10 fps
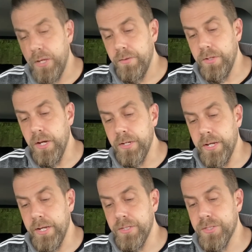The young
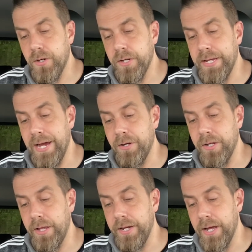king started
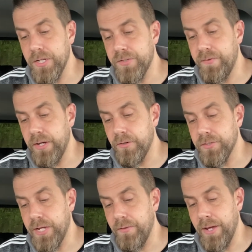calculating on his
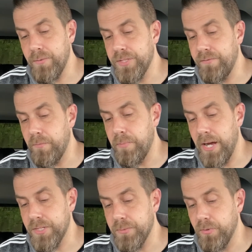fingers how that was even
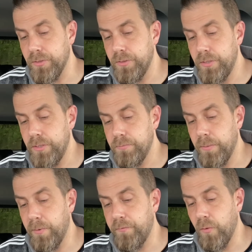possible, but
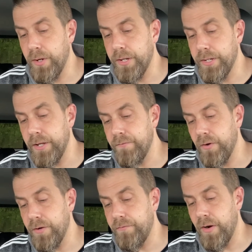before he could get
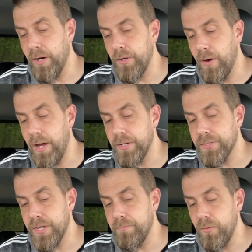very far,
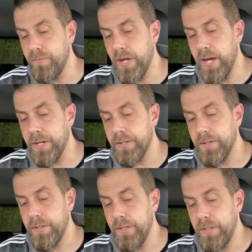Johannes had moved on.
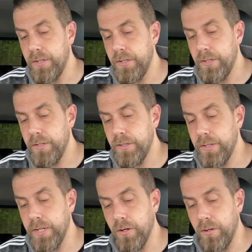
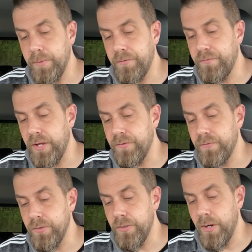They call me
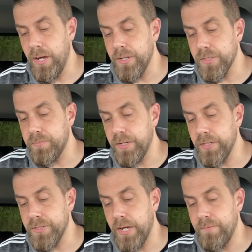Faithful Johannes
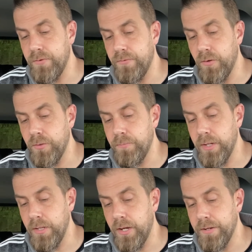because I have devoted my
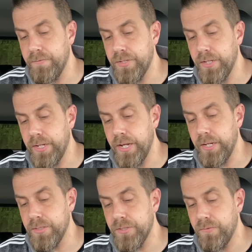life to the
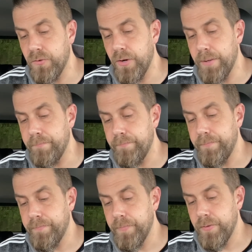kings of Grimm,
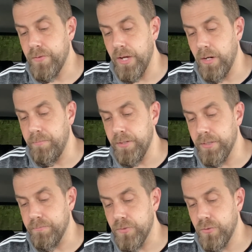to helping
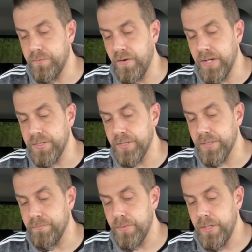them, to advising
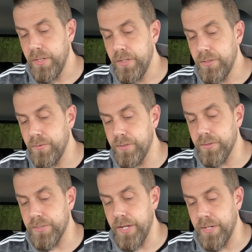them, to
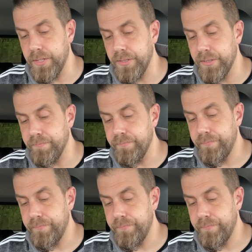understanding them.